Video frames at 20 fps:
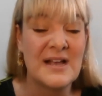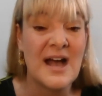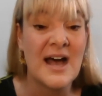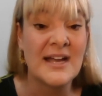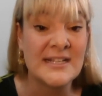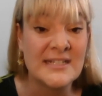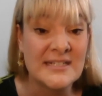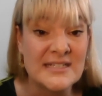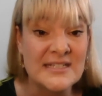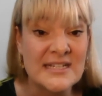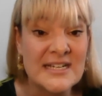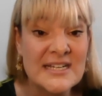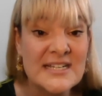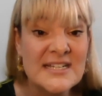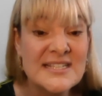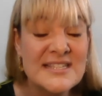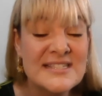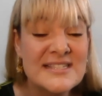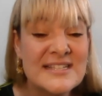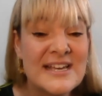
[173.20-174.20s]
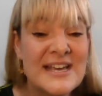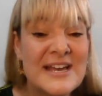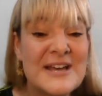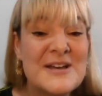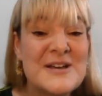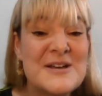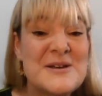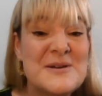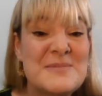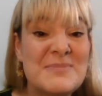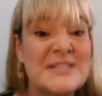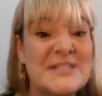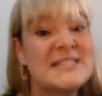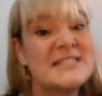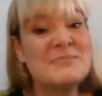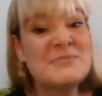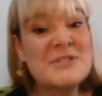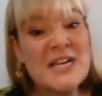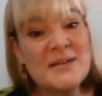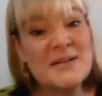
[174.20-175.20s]
kindness, but
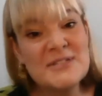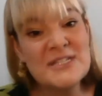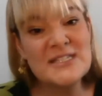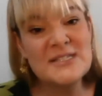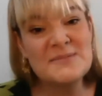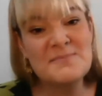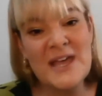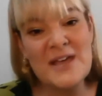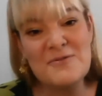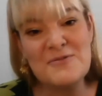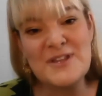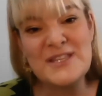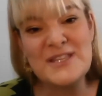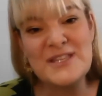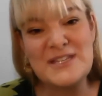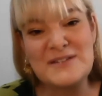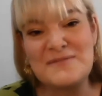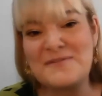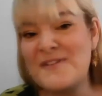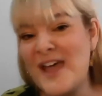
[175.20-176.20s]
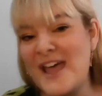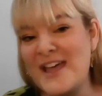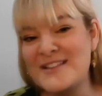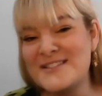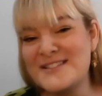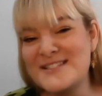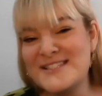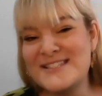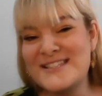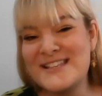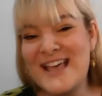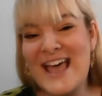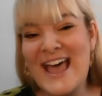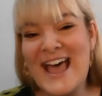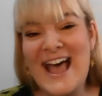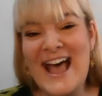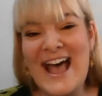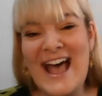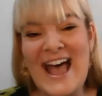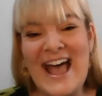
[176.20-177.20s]
sometimes it's met with defense.
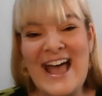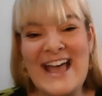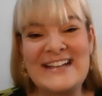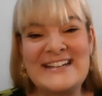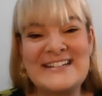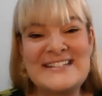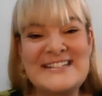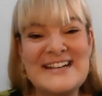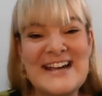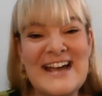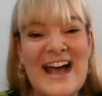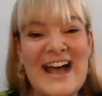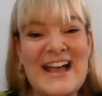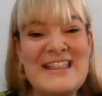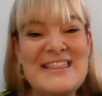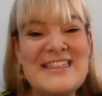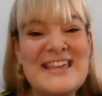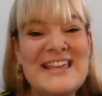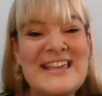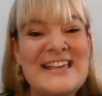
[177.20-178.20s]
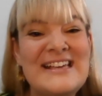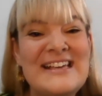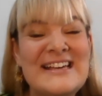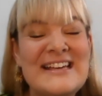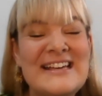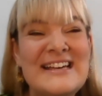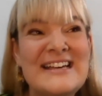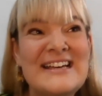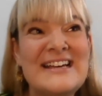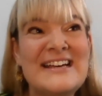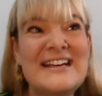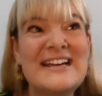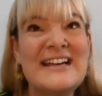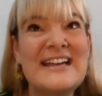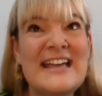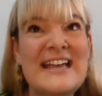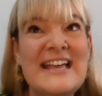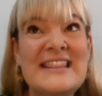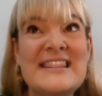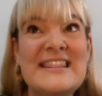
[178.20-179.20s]
And I think
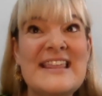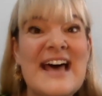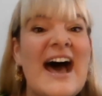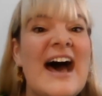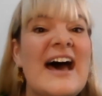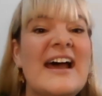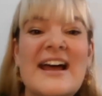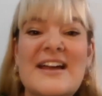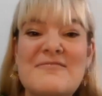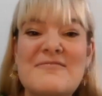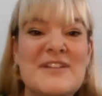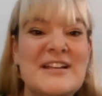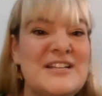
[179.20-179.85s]
in that, I